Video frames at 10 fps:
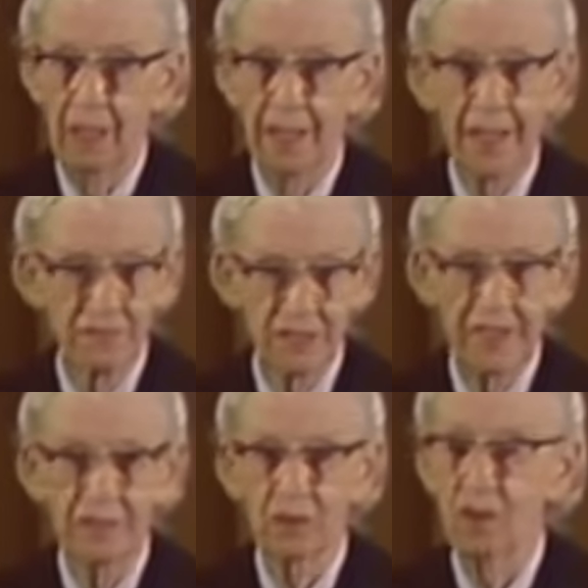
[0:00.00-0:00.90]
And I've seen
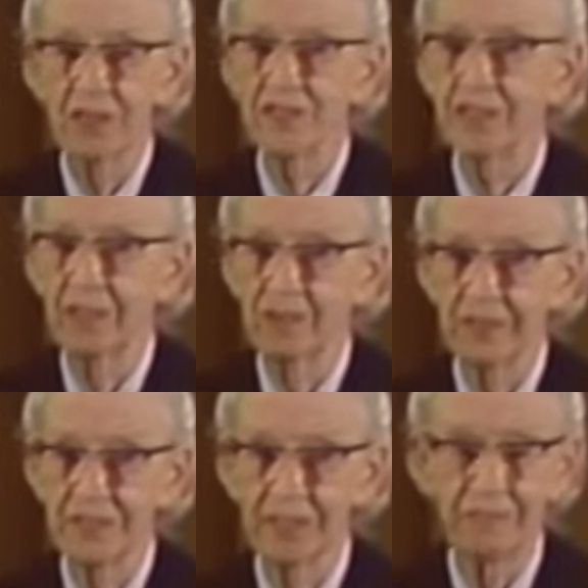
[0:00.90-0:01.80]
it across the
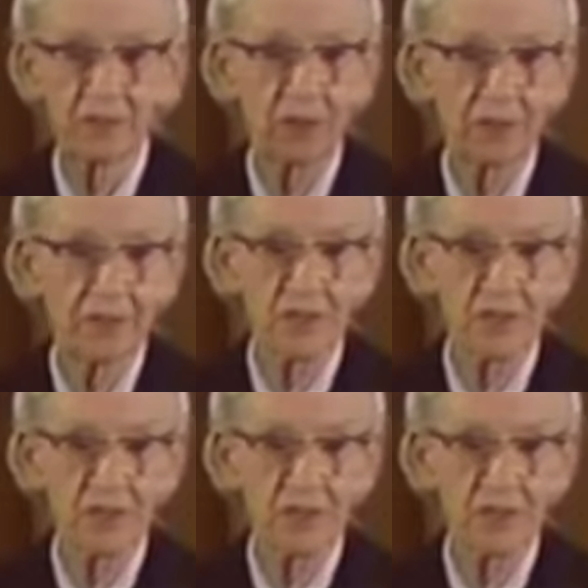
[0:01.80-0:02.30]
country as I've talked at